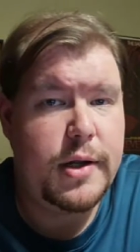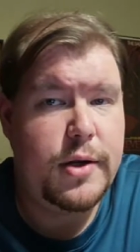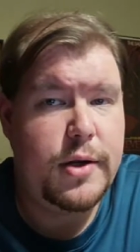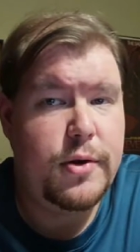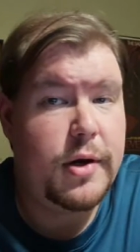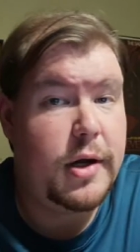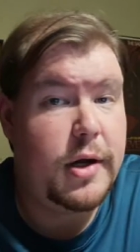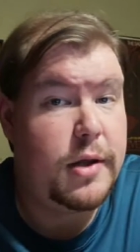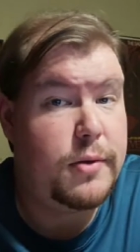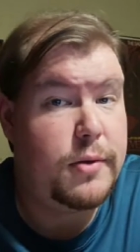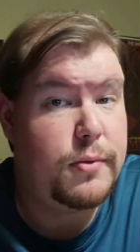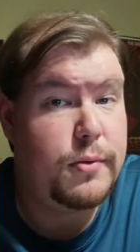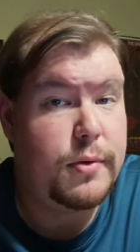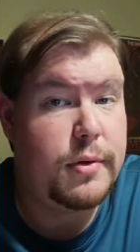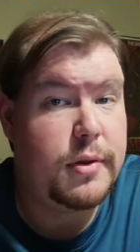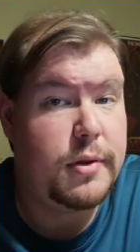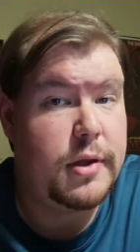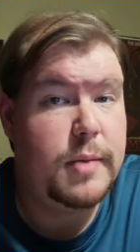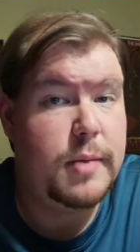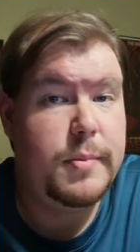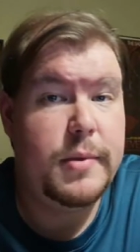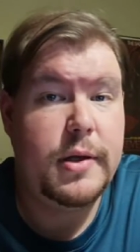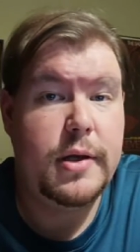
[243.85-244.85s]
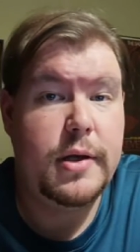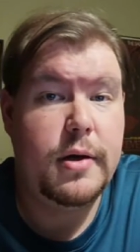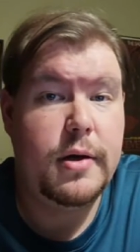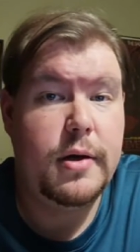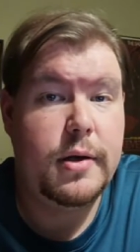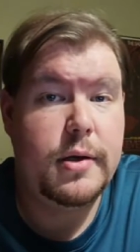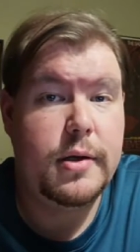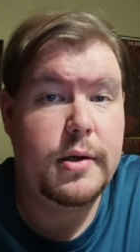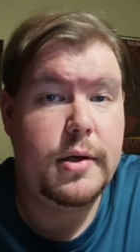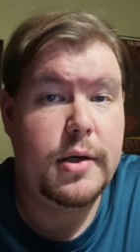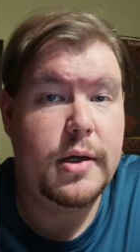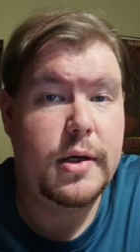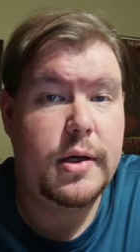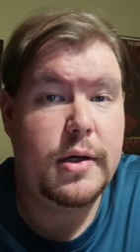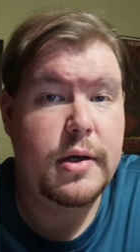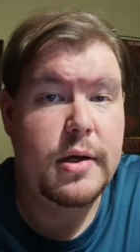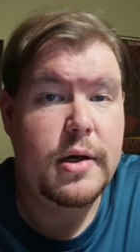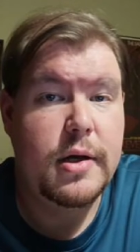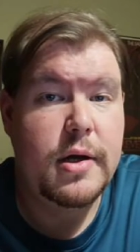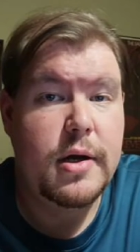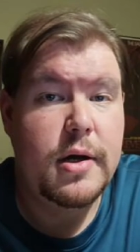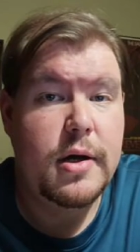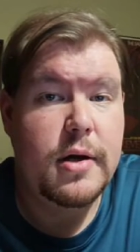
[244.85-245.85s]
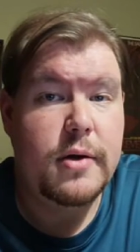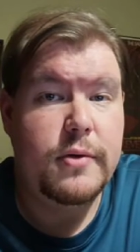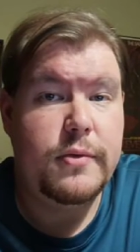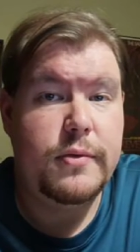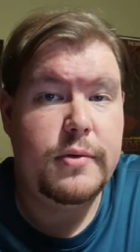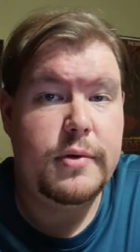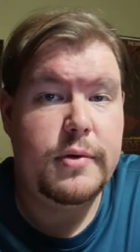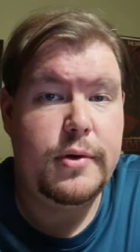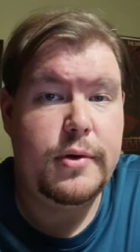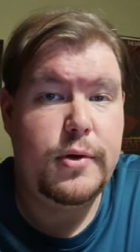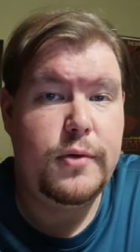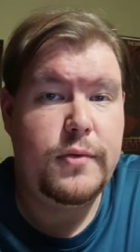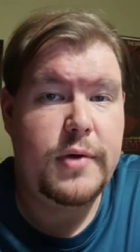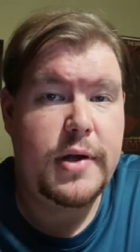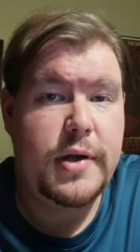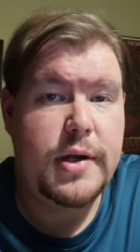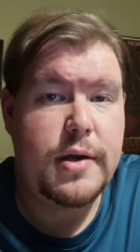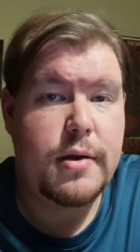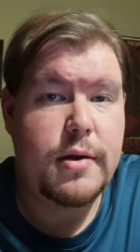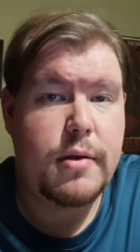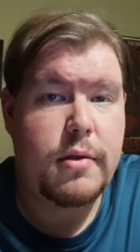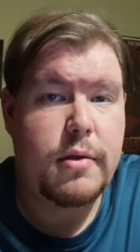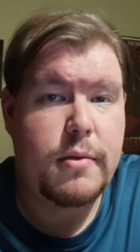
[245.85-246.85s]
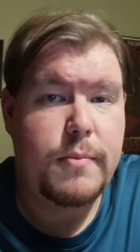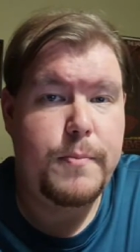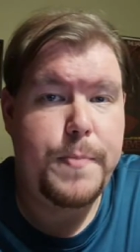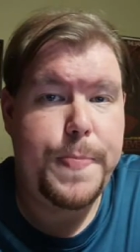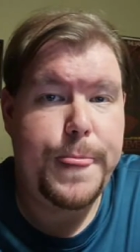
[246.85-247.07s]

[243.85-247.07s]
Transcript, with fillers: you guys will see me on uh, New Vegas.